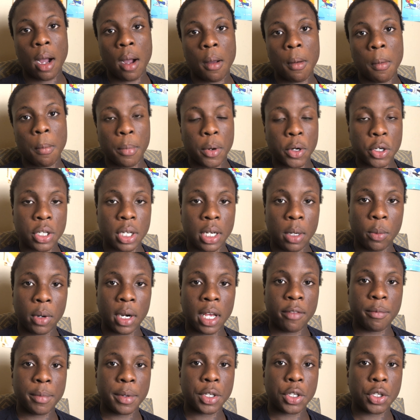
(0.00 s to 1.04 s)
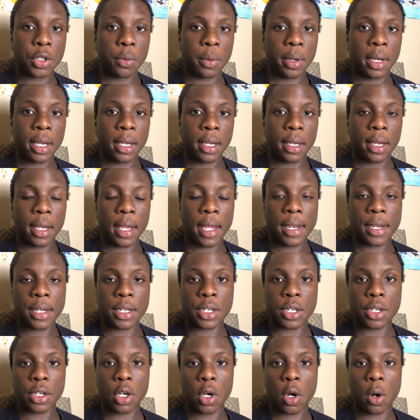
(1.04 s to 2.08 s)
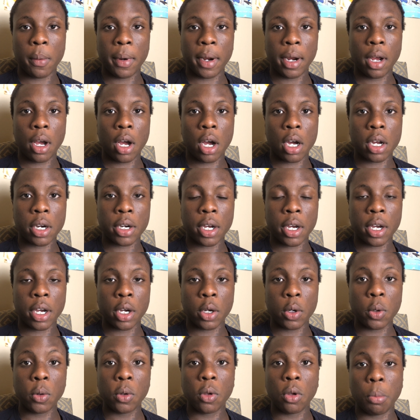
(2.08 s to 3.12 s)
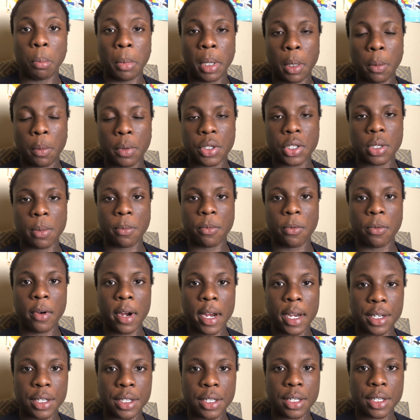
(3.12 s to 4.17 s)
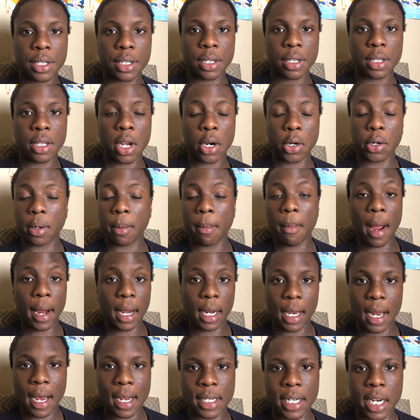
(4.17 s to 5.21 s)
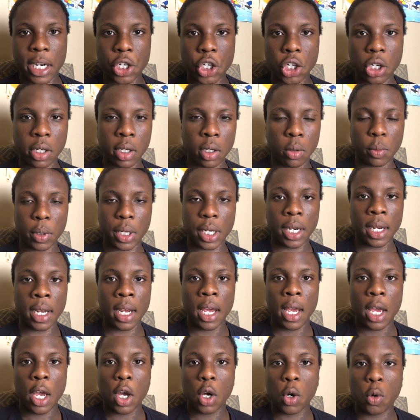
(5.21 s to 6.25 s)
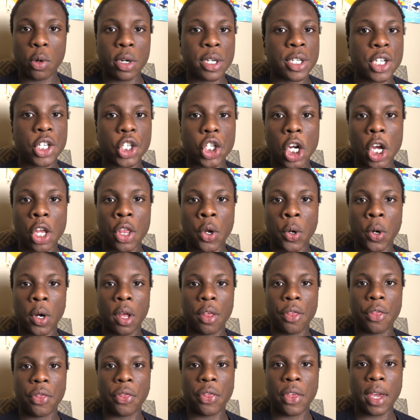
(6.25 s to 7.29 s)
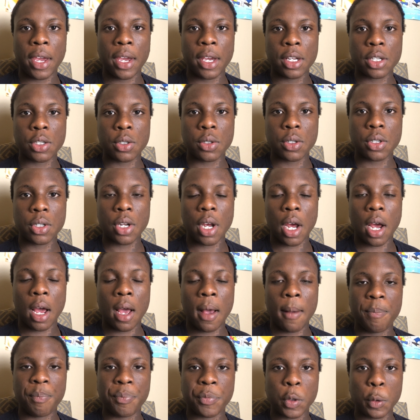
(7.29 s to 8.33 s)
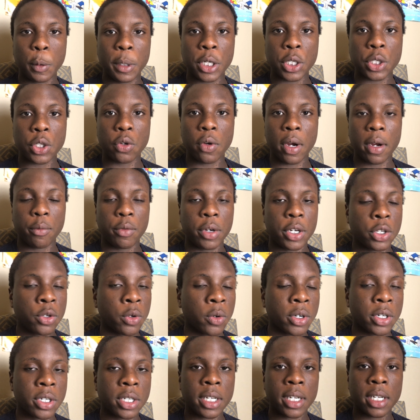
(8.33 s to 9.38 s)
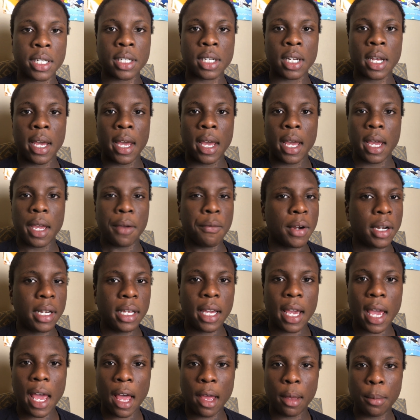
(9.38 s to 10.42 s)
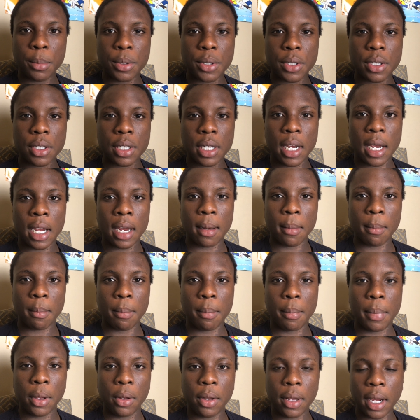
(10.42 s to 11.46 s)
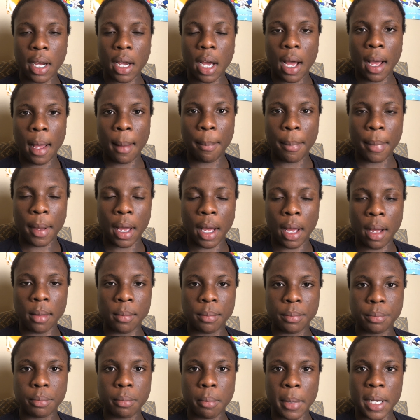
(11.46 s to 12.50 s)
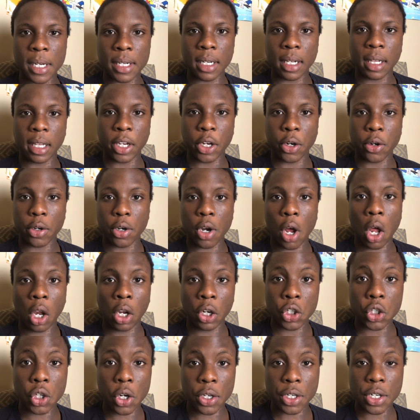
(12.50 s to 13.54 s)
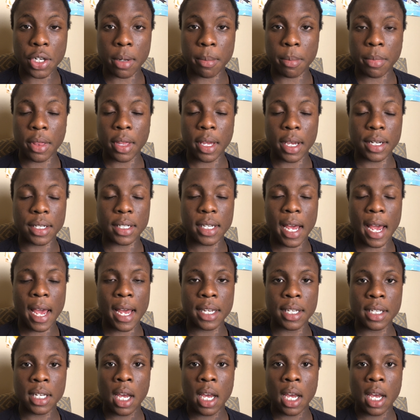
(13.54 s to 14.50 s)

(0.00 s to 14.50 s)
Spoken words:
Personally, what I've been doing is going on Google Meet with some friends that are in my class. Actually, we quiz each other on things. We use great resources. It really helps in building up basically your knowledge on some things, as